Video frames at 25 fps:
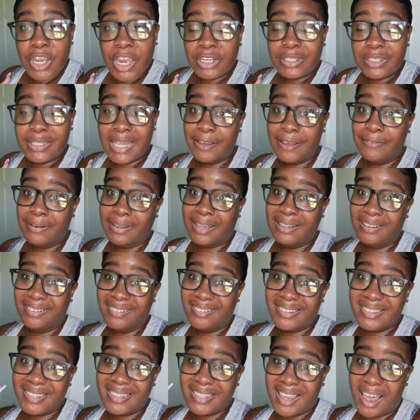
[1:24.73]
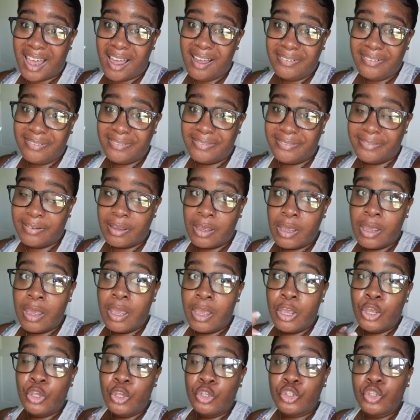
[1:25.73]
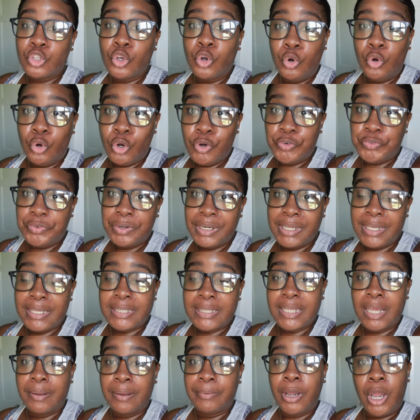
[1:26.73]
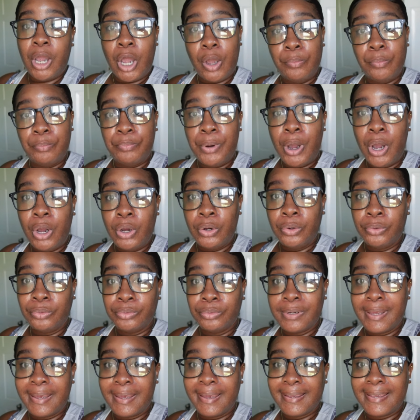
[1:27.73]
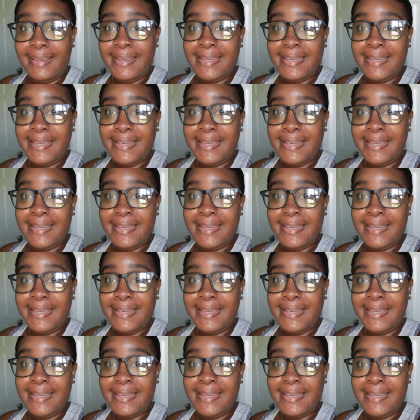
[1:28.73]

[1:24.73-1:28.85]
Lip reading: I just have like a little scuff, so hopefully some compound